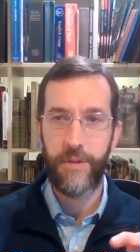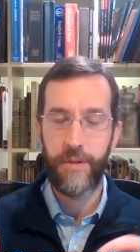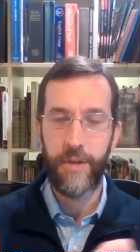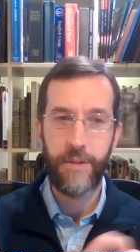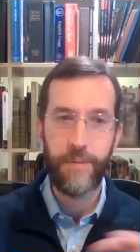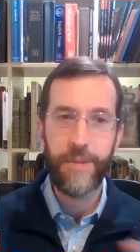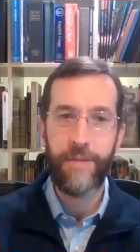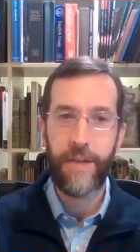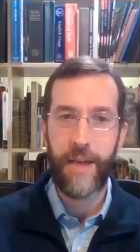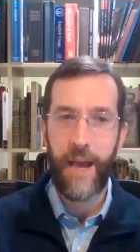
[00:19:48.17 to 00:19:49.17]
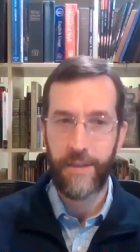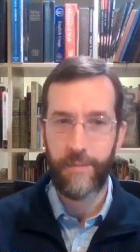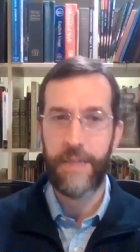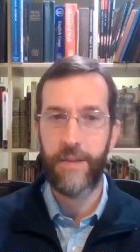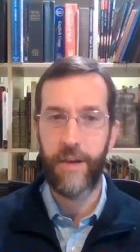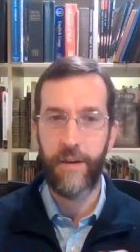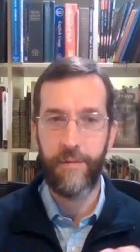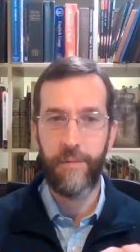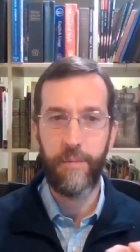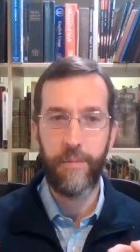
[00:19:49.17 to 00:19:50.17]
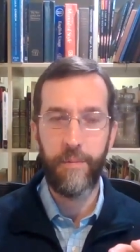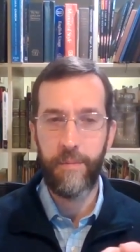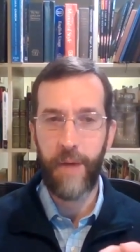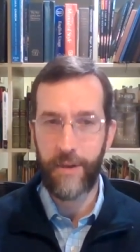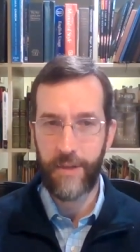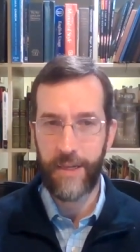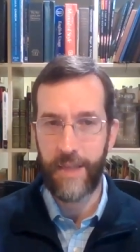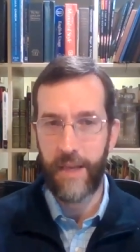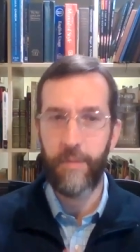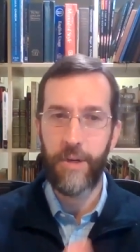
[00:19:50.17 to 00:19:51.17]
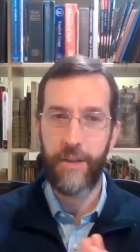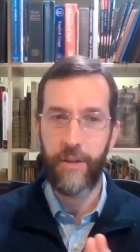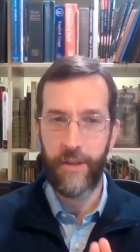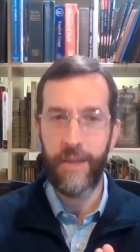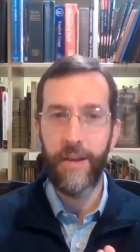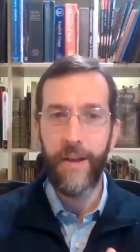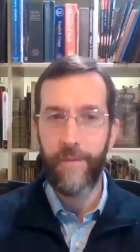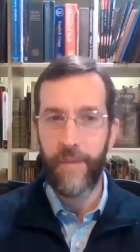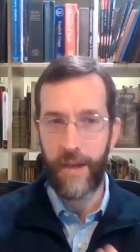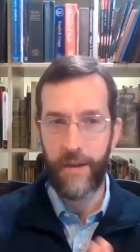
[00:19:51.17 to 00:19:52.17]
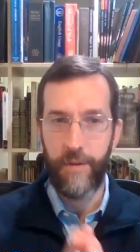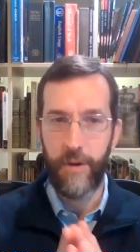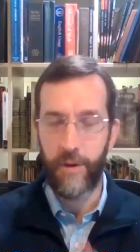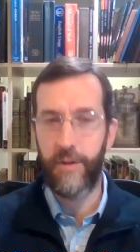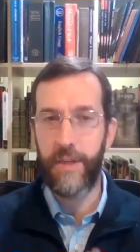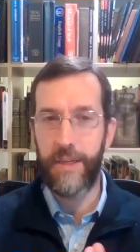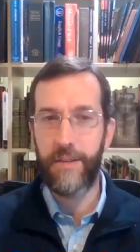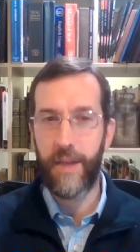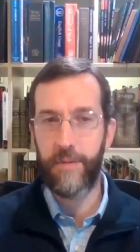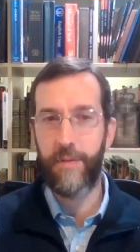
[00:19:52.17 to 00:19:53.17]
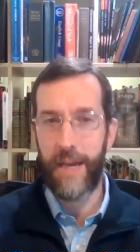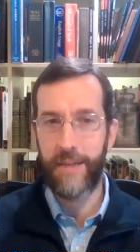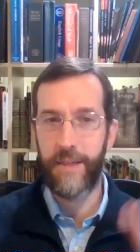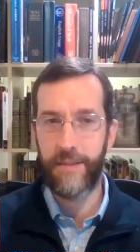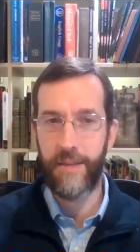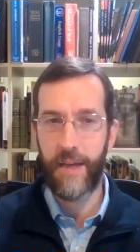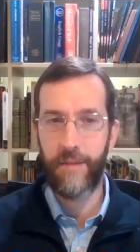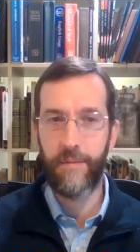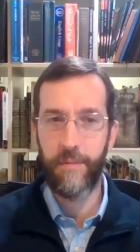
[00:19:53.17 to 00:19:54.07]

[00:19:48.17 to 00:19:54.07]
there's specific aspects of biotech data, particularly the early types of assays that